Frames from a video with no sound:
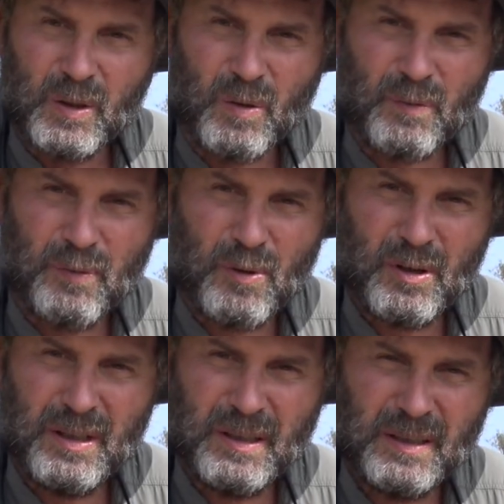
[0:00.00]
going
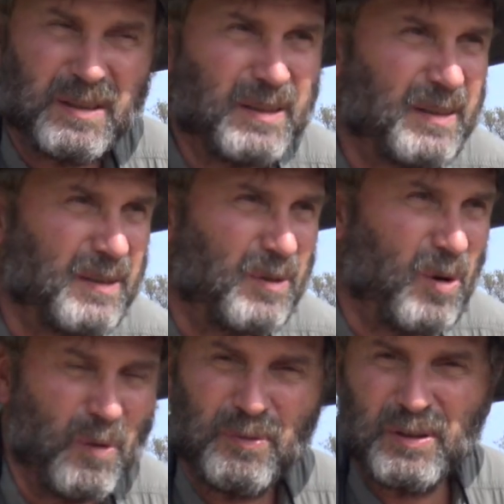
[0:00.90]
forward,
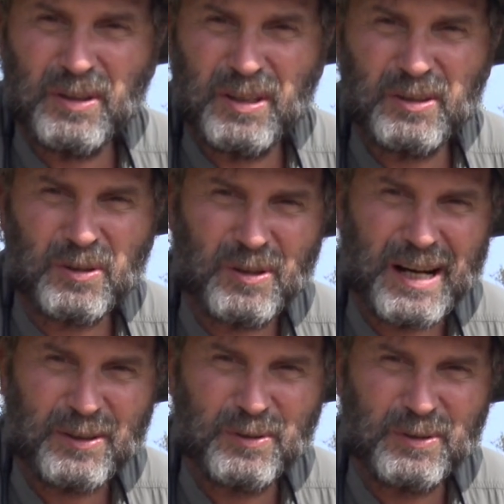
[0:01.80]
hopefully things will
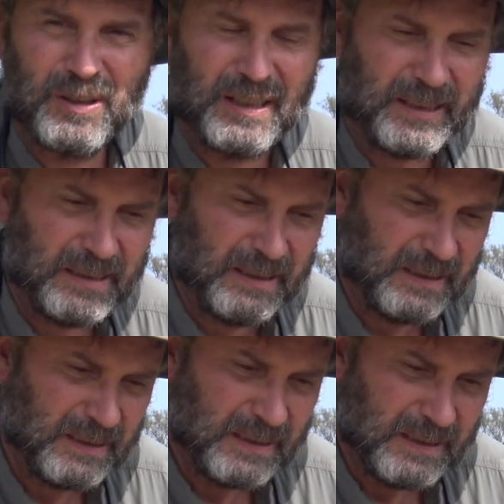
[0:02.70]
crack sooner or later.
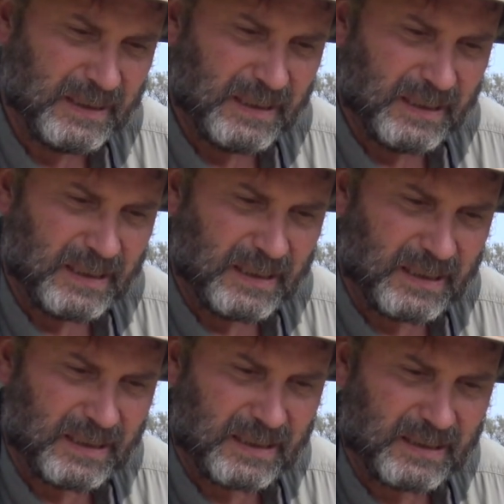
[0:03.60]

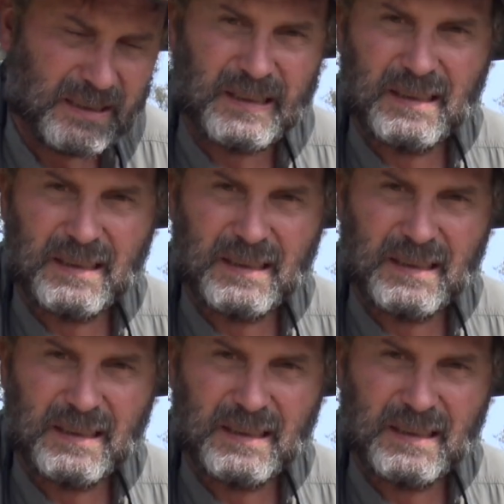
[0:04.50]
Uh,